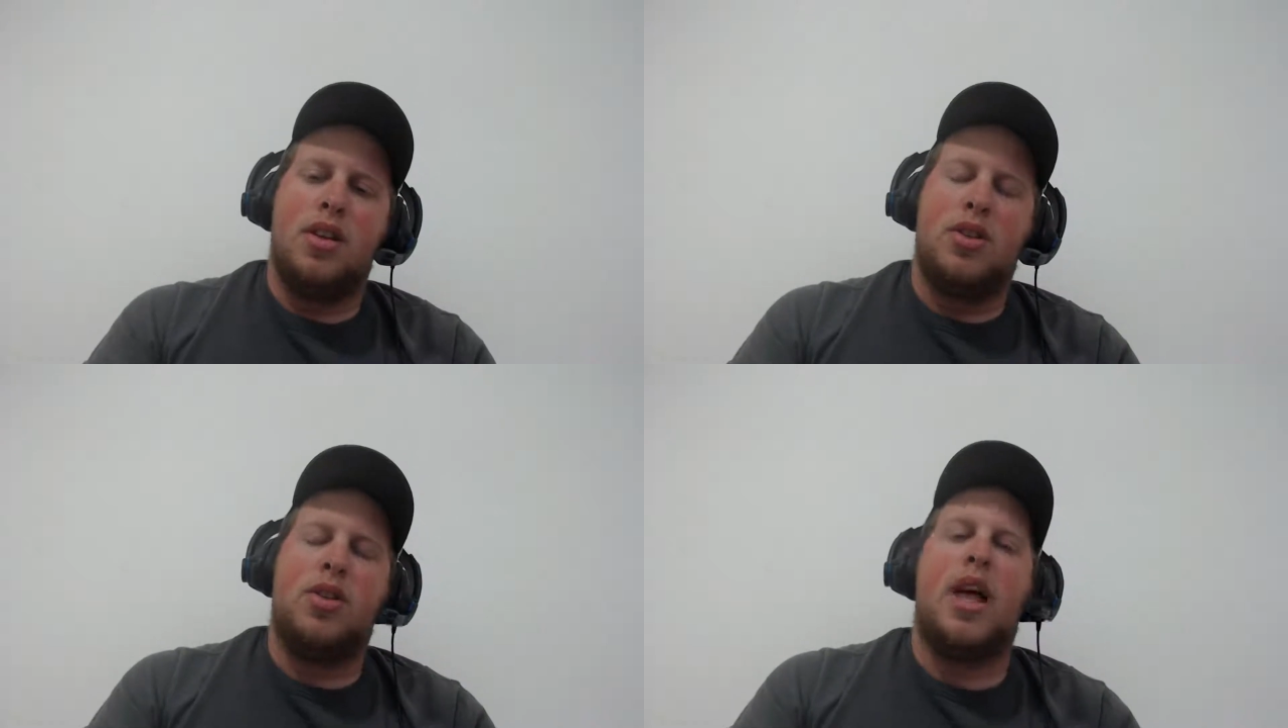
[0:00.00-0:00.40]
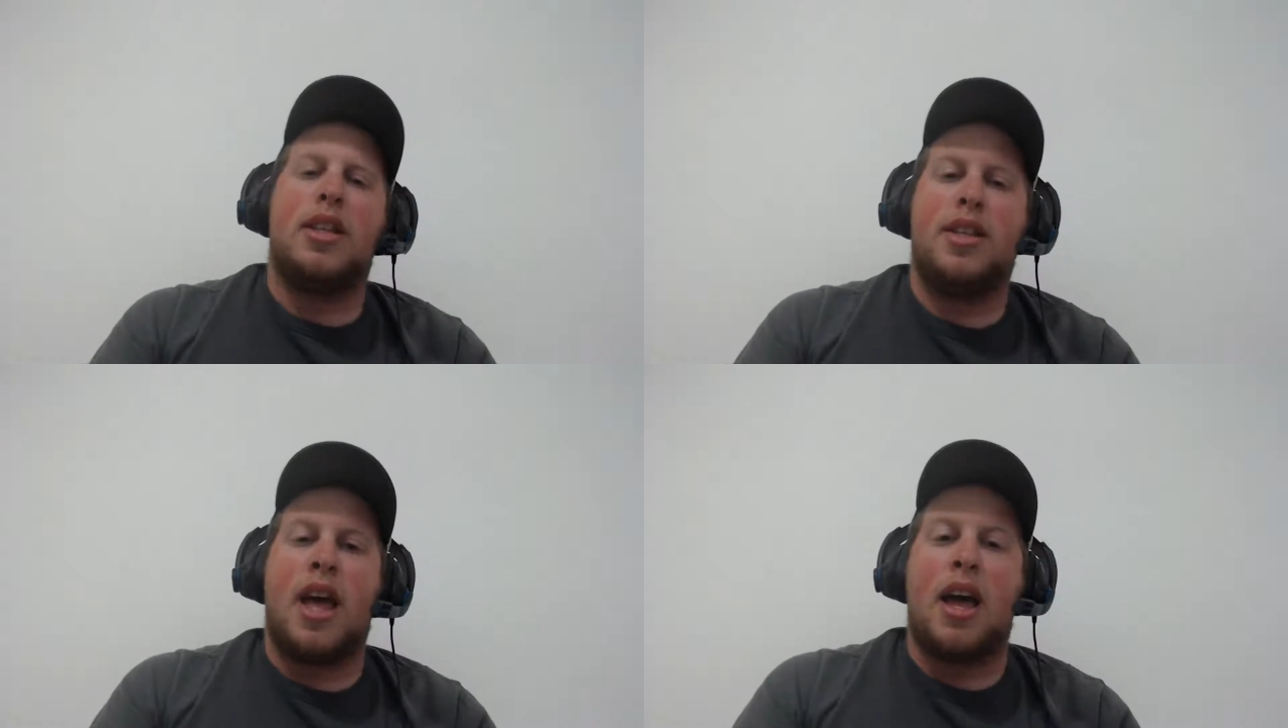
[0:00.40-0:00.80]

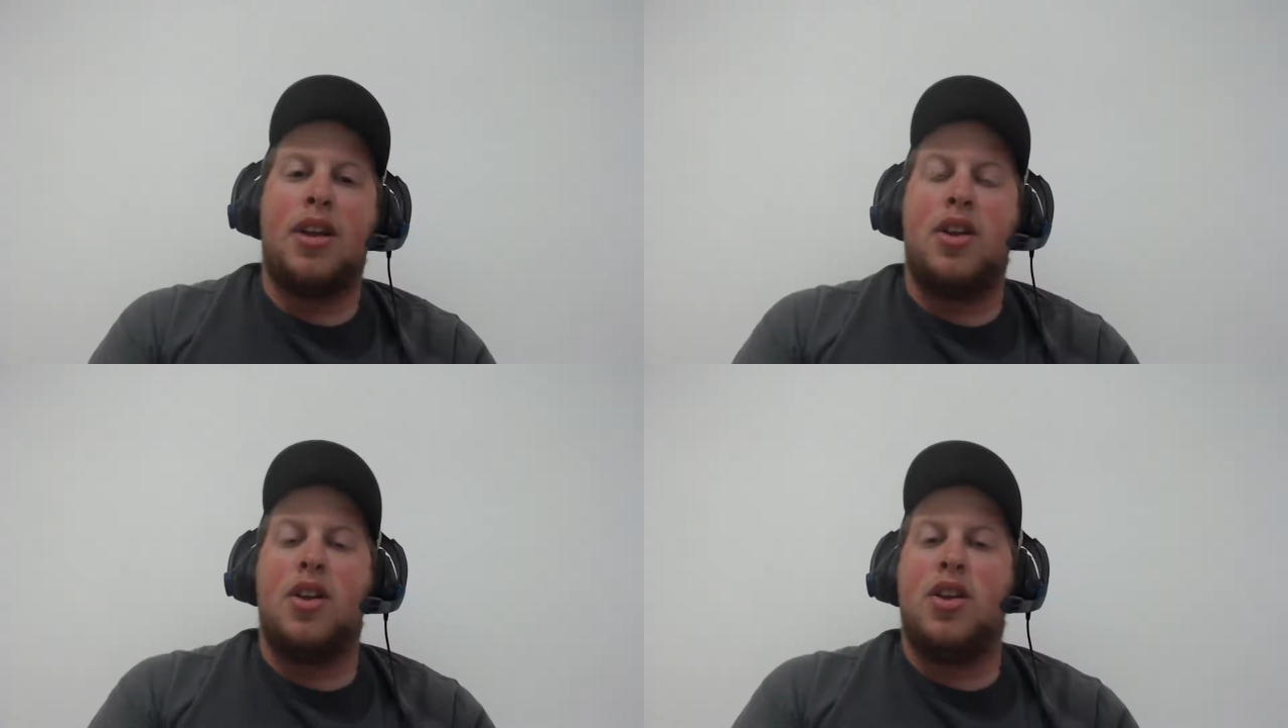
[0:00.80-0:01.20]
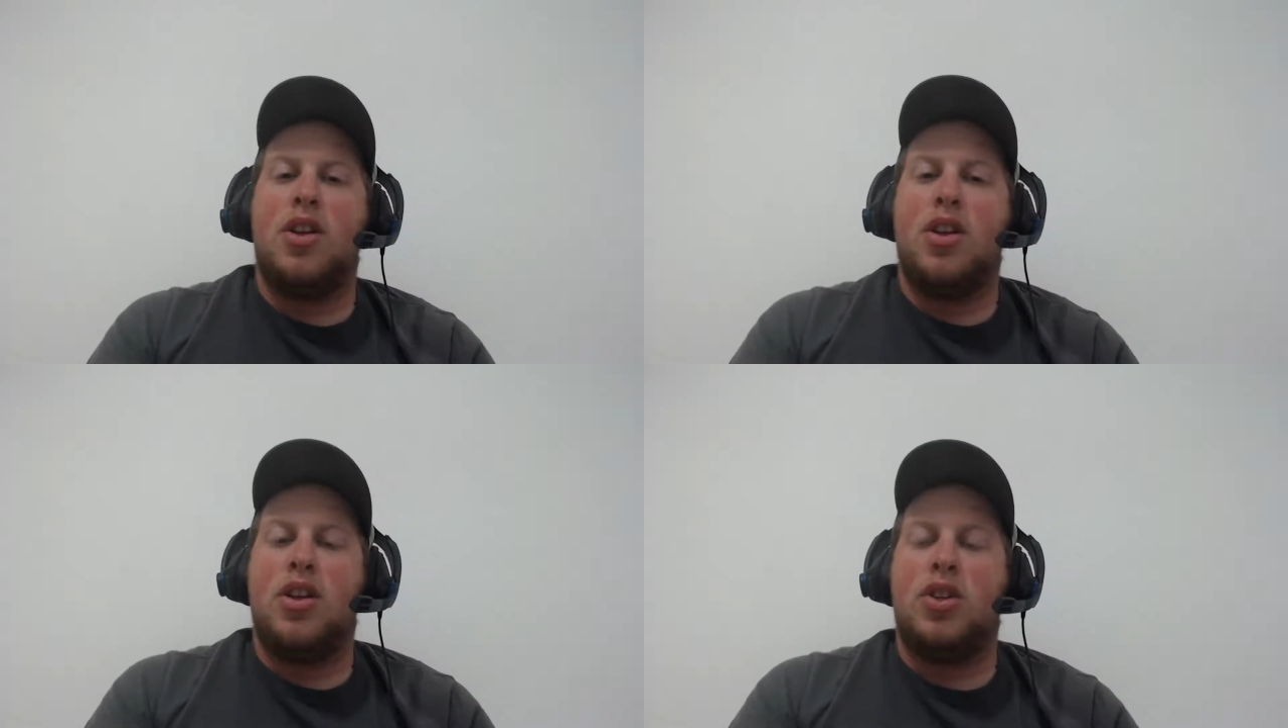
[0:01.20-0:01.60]
that's that.
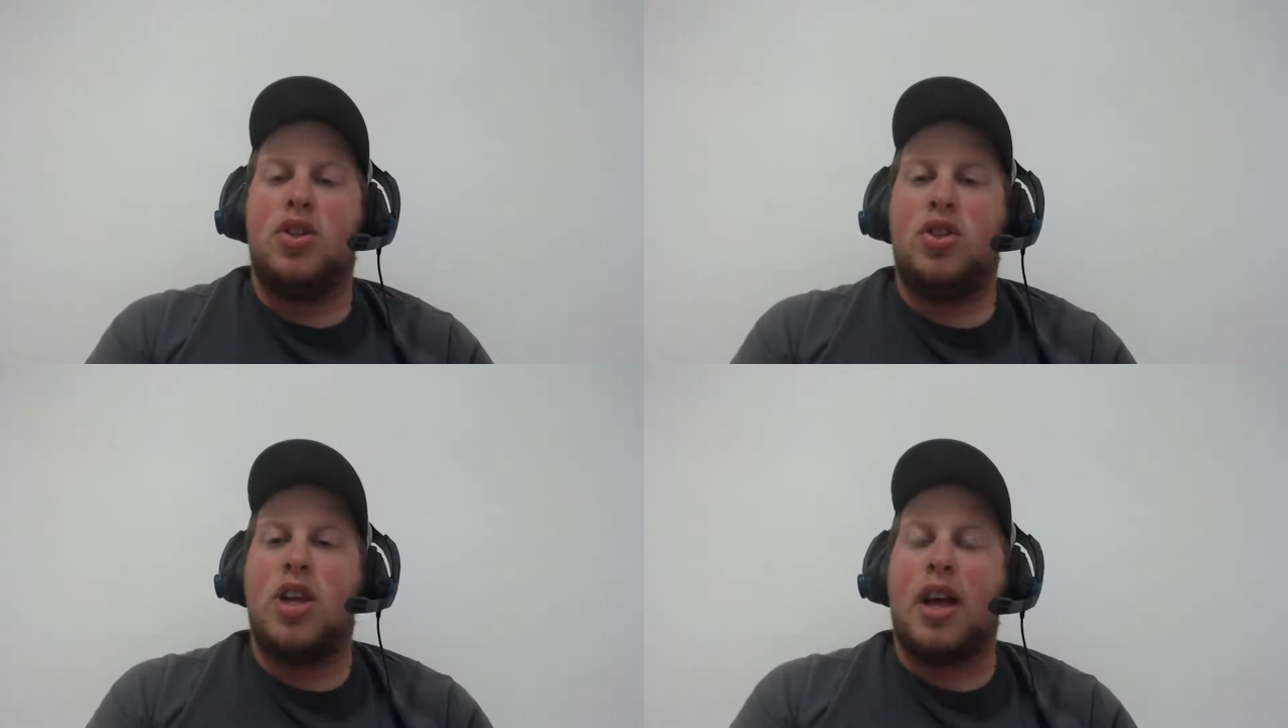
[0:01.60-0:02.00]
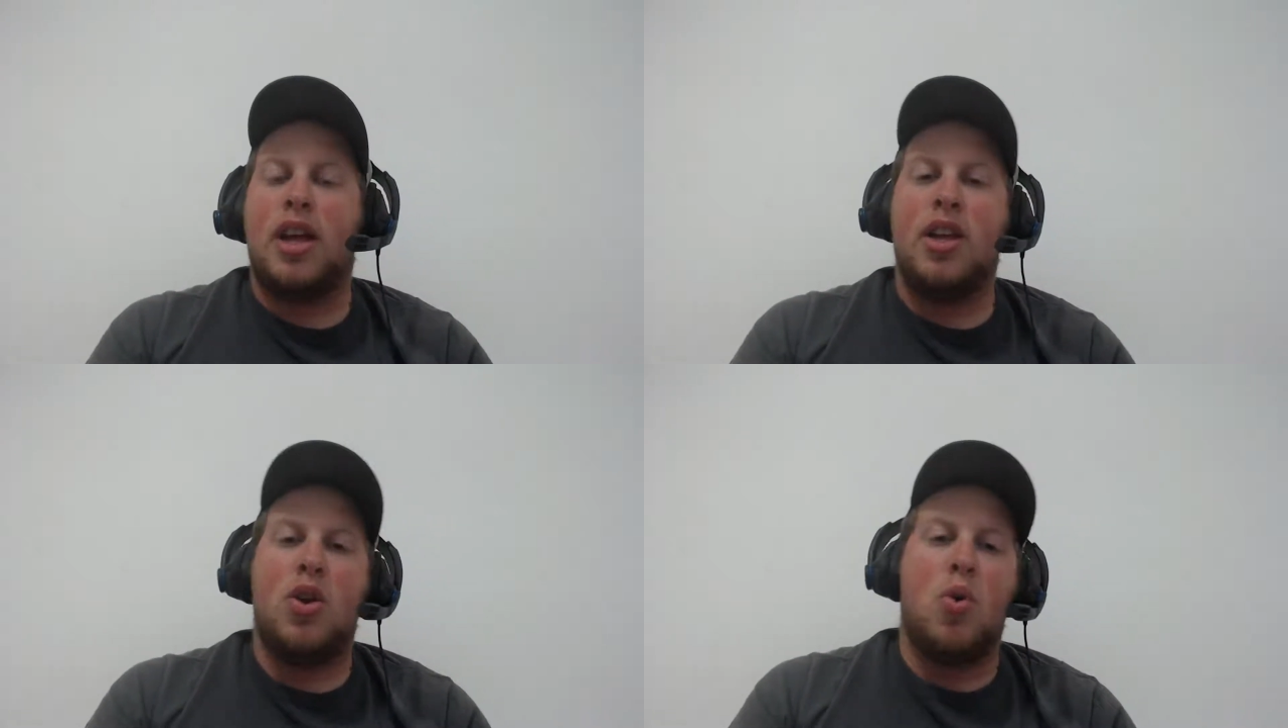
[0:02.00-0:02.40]
Second,